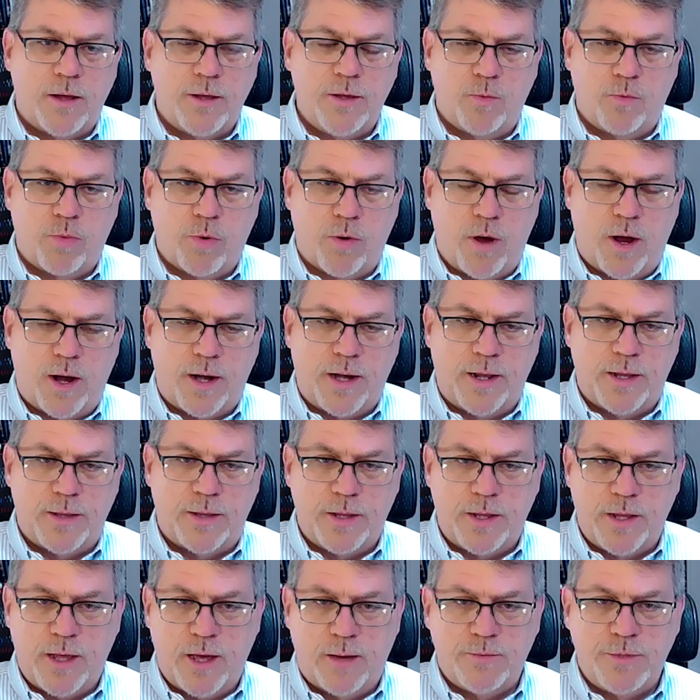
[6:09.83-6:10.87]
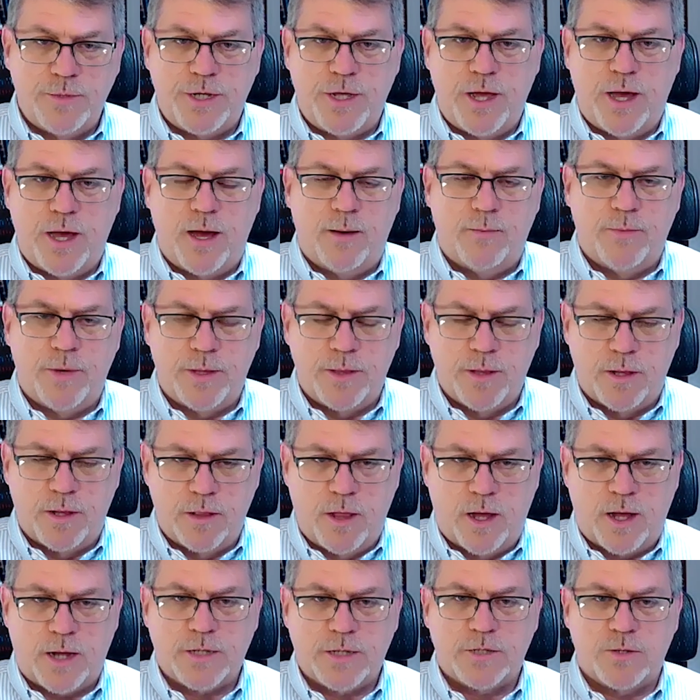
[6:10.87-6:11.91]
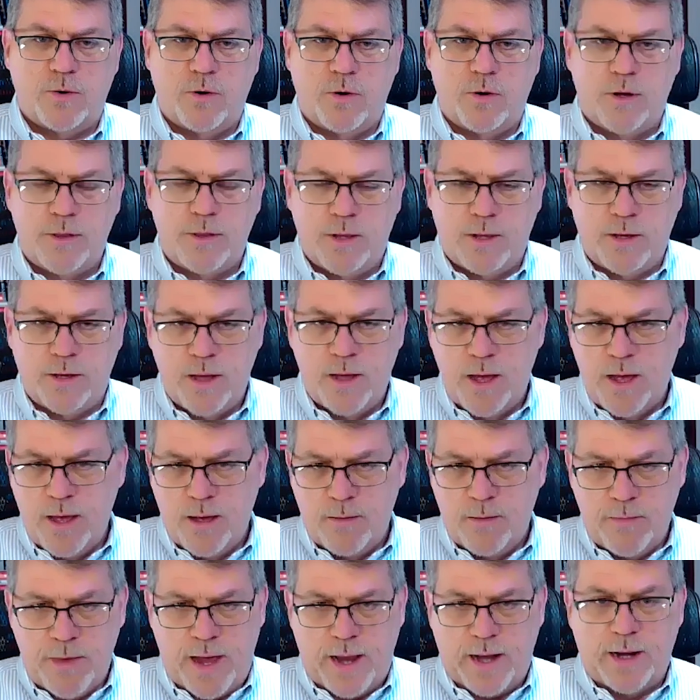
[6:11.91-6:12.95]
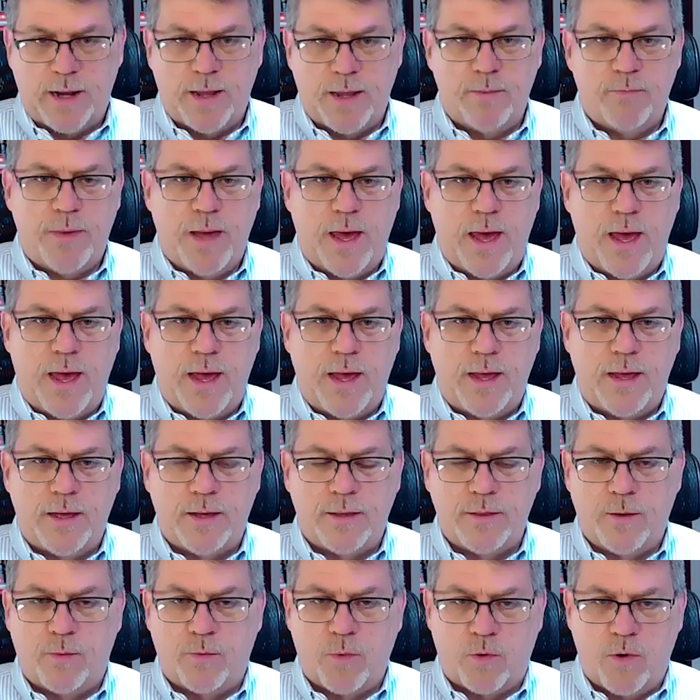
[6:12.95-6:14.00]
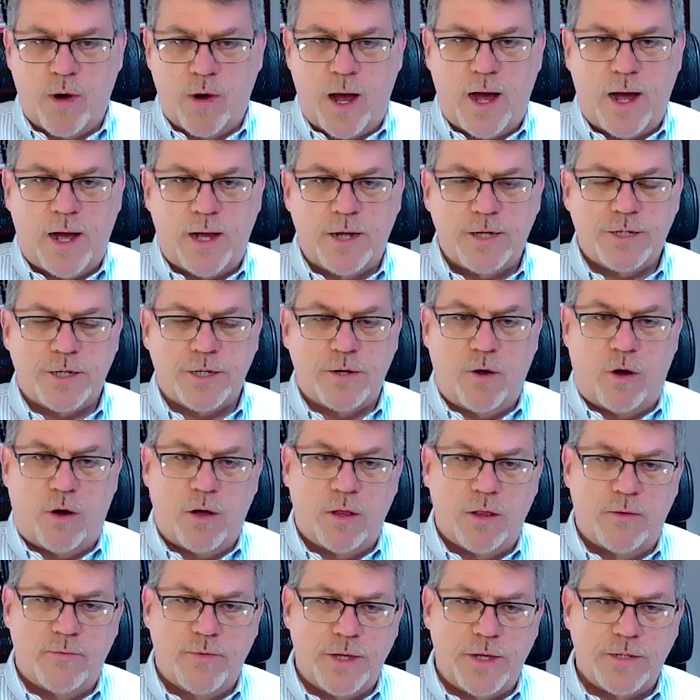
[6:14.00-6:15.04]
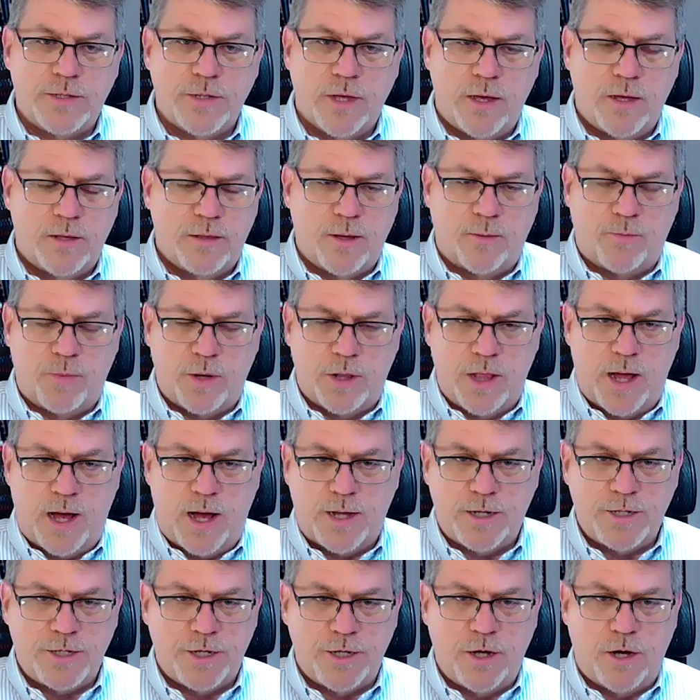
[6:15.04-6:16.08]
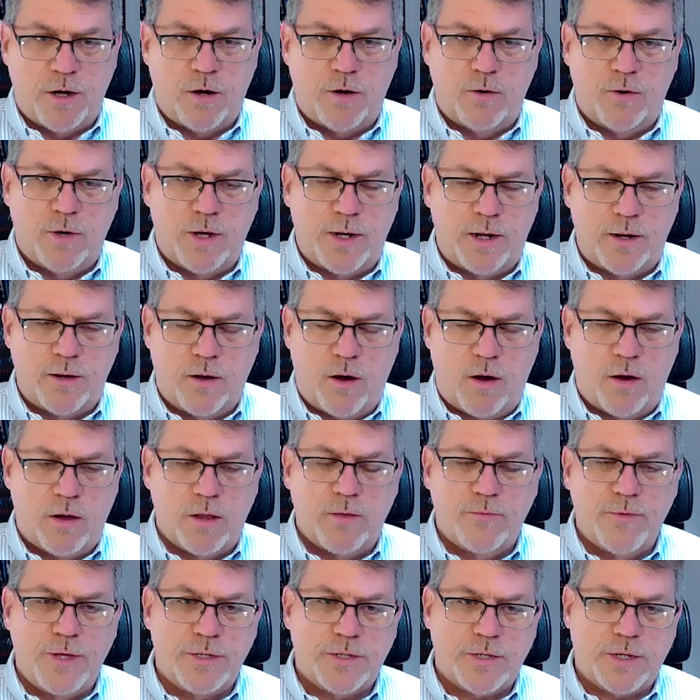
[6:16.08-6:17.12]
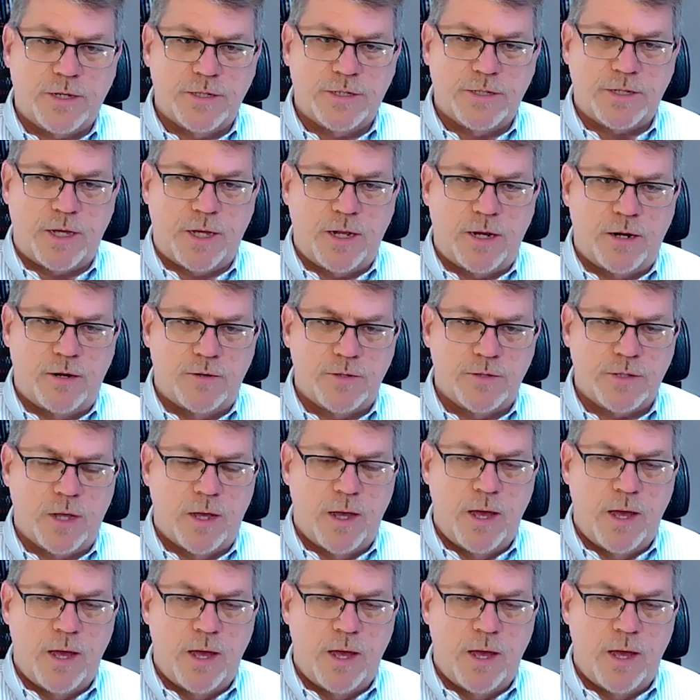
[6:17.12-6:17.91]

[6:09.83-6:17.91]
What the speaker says: You brought in the MGM and the Luxor and the Mandalay Bay and the Mirage and all of these, the Bellagio, and all of these casinos